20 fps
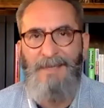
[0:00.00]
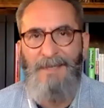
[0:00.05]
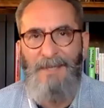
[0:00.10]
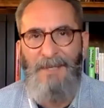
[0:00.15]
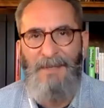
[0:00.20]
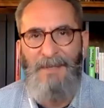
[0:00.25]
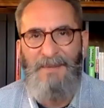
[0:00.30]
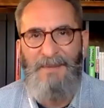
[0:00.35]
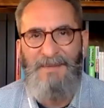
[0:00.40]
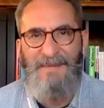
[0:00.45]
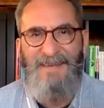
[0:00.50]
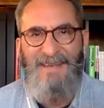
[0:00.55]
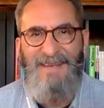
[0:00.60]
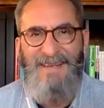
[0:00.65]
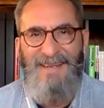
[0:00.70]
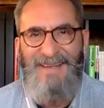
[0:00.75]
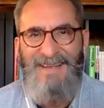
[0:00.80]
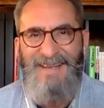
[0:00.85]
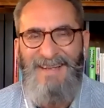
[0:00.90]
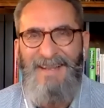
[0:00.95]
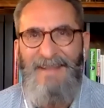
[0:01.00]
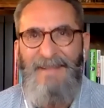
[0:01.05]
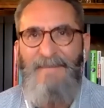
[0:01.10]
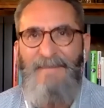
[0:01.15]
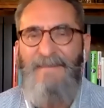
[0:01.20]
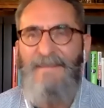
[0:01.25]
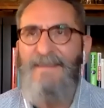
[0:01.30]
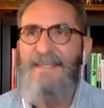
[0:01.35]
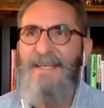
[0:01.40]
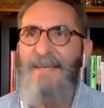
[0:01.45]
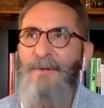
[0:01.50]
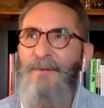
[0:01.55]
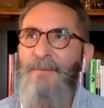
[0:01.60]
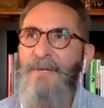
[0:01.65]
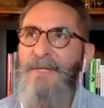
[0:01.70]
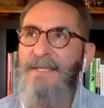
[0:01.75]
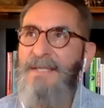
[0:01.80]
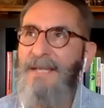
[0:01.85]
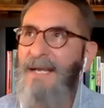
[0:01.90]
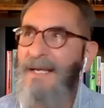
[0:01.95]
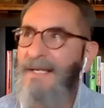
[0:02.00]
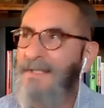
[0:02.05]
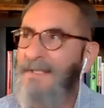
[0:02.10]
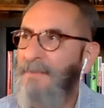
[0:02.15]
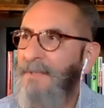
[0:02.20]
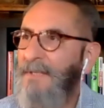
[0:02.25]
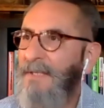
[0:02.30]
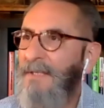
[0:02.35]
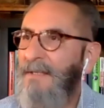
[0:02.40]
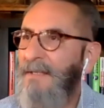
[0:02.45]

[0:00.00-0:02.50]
you know. Someone once asked me,